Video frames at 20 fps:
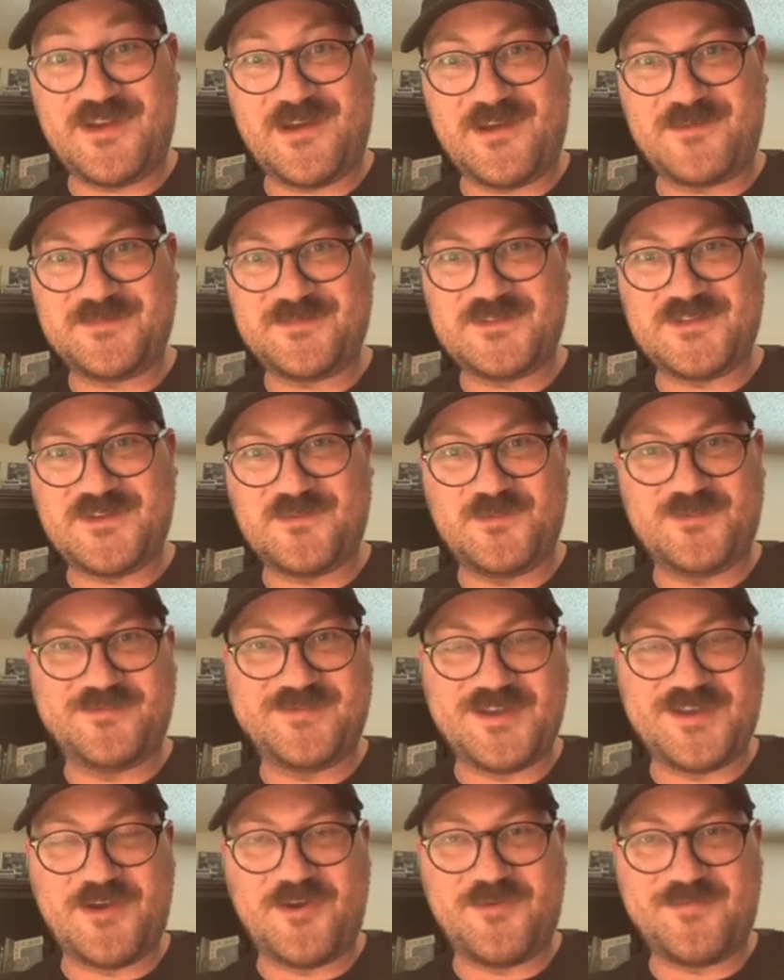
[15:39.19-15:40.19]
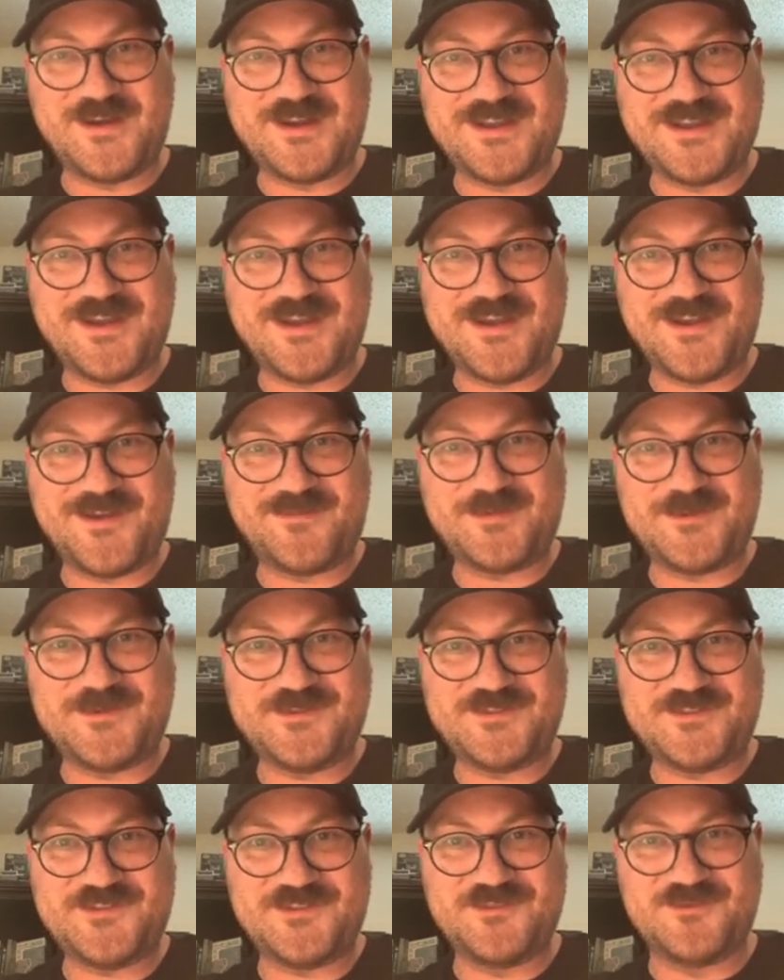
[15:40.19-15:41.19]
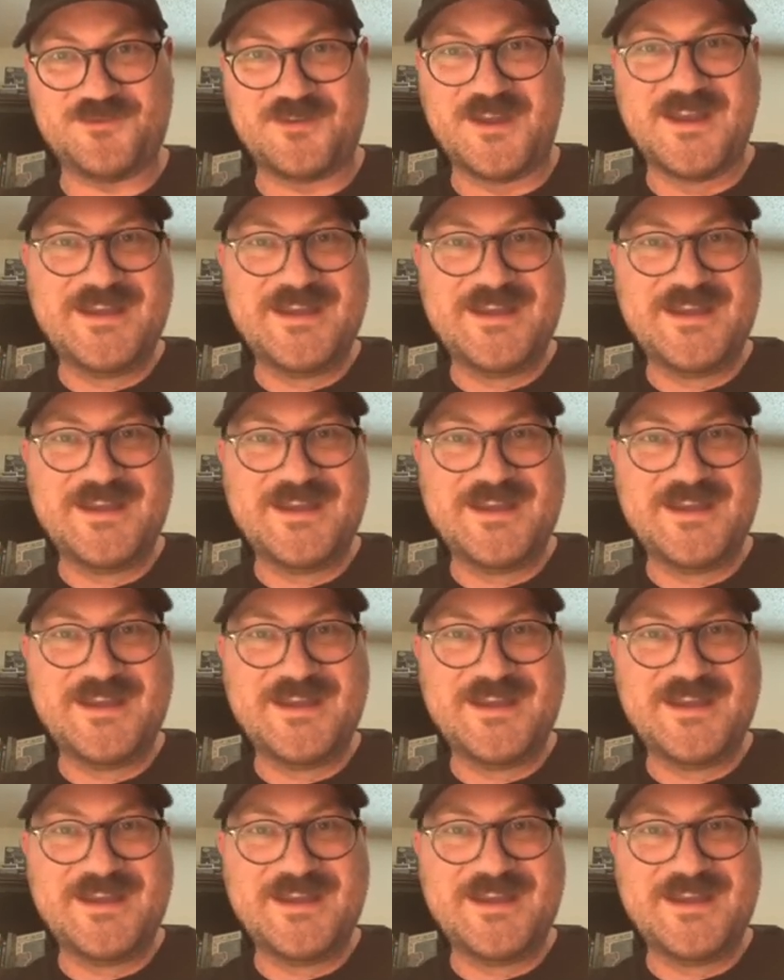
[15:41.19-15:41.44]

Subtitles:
cups that will be opening up soon.